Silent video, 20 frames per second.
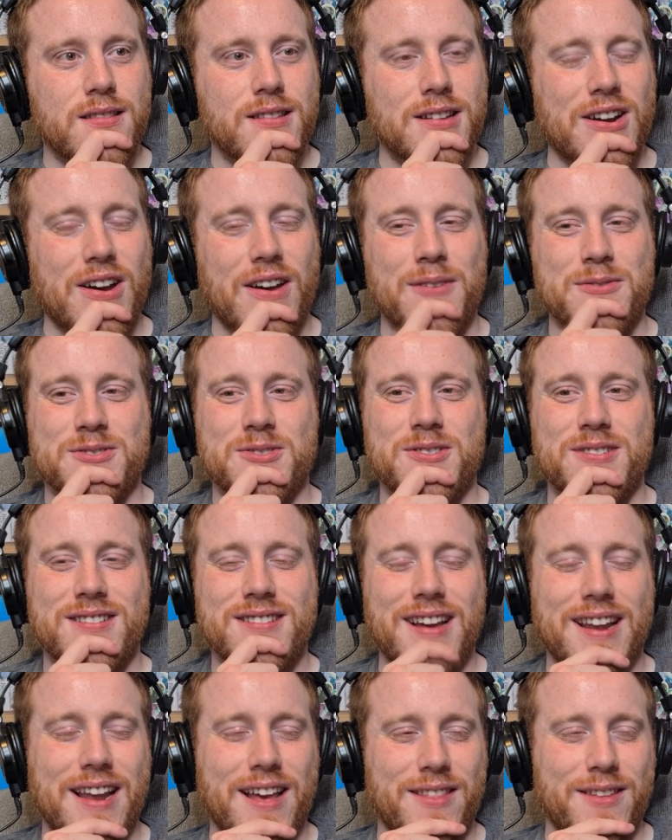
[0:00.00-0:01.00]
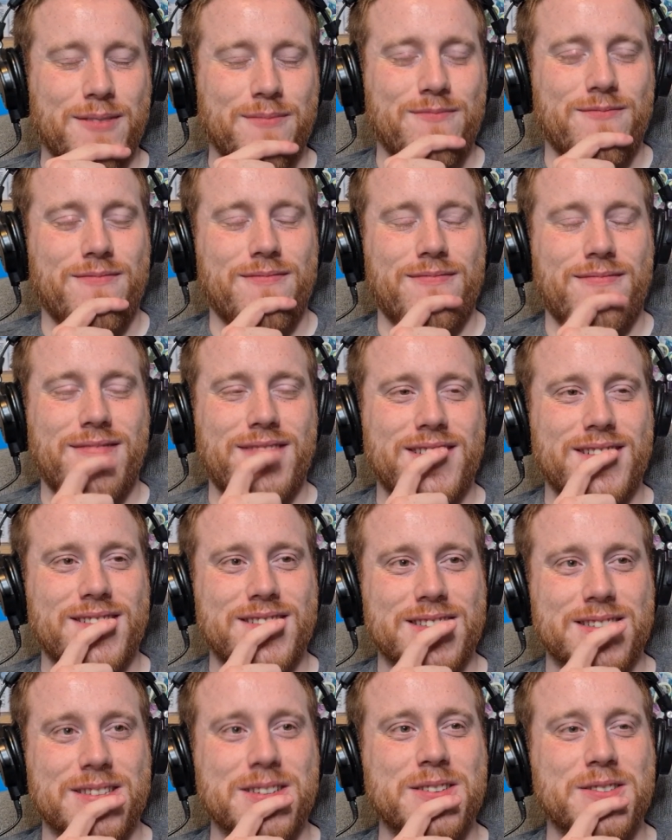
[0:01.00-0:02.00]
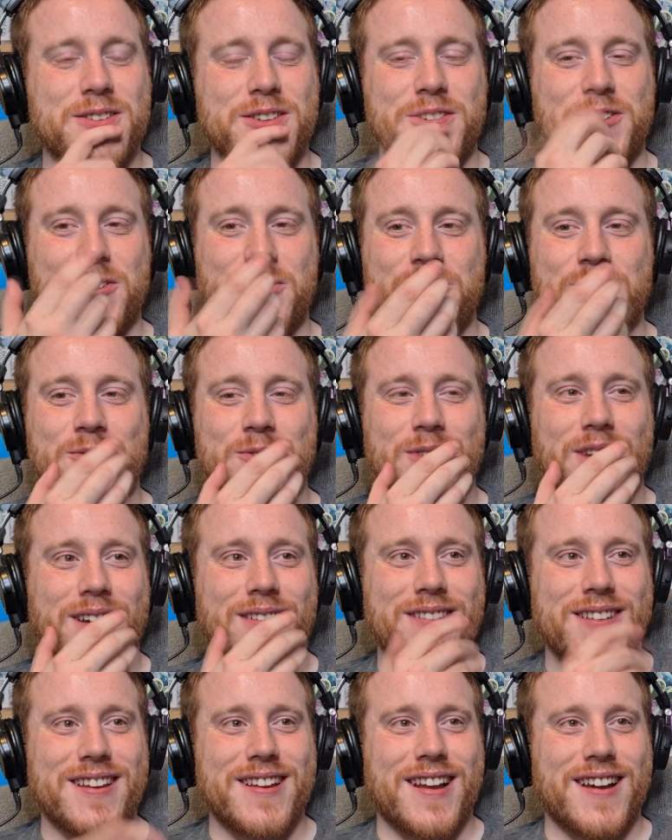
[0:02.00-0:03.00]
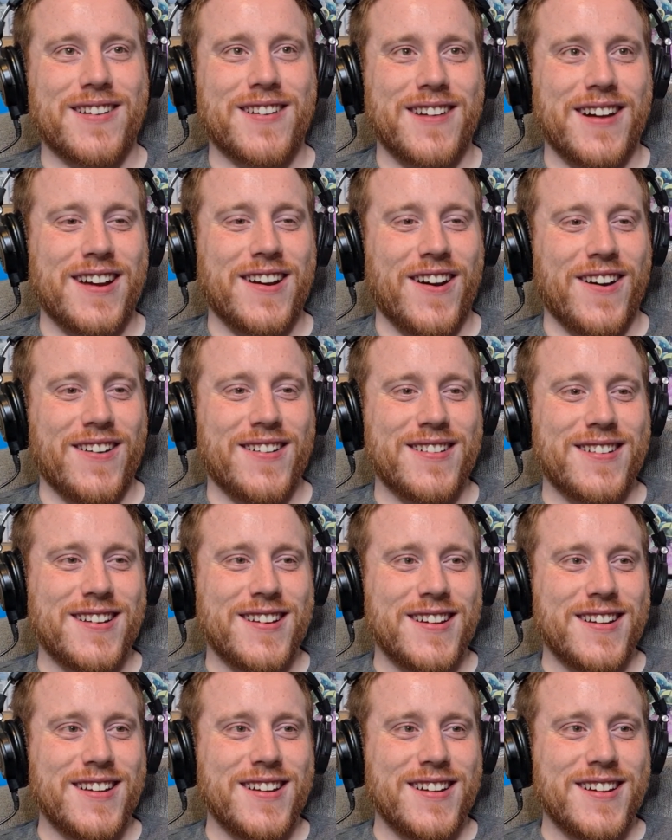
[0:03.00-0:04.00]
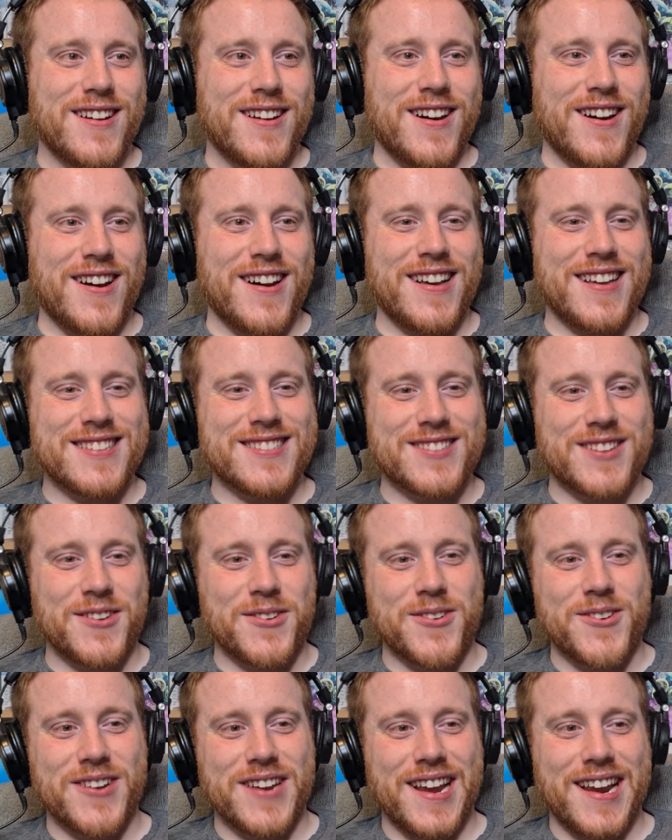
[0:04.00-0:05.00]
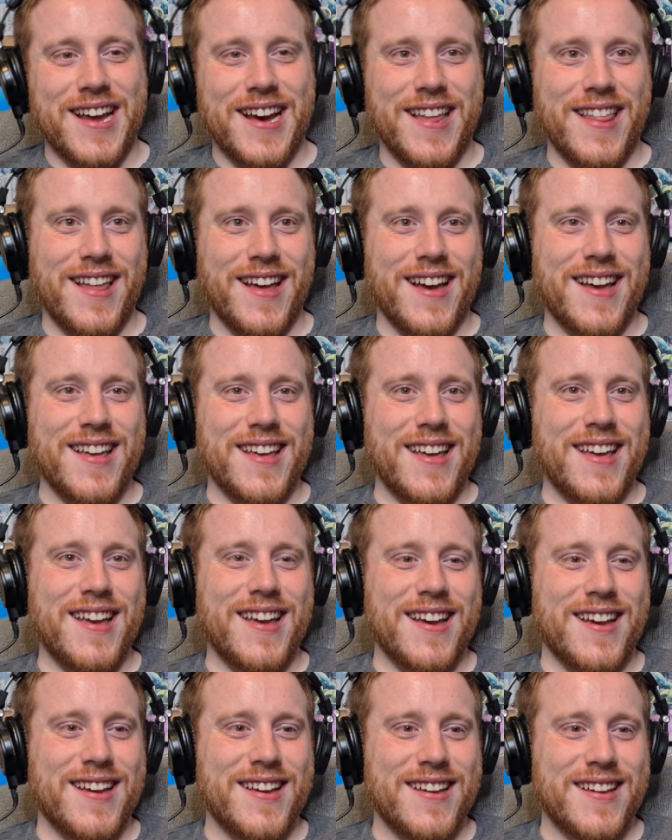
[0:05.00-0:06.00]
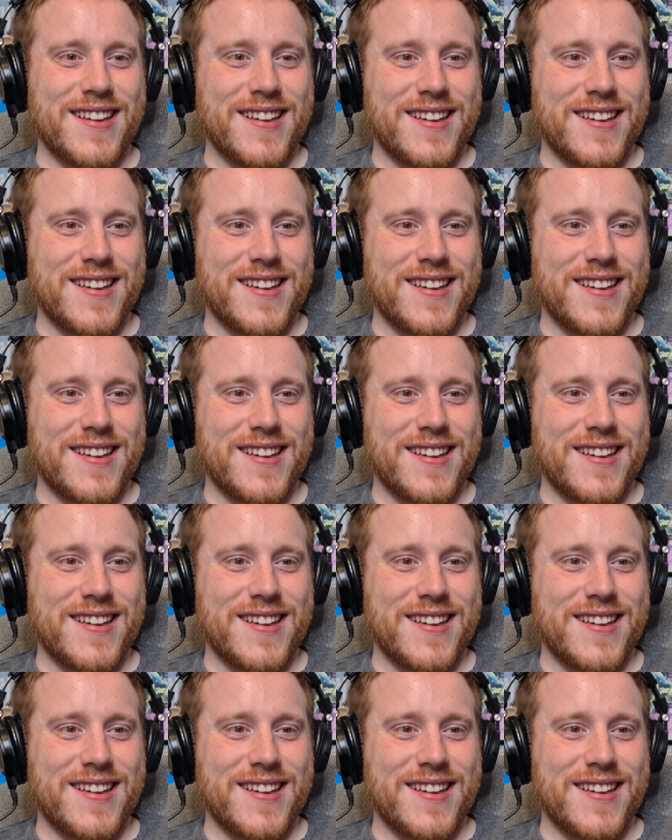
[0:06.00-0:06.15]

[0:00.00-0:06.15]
Oh, that was good. I like that. You do that when you're like crying. Oh, that's so good. I like that.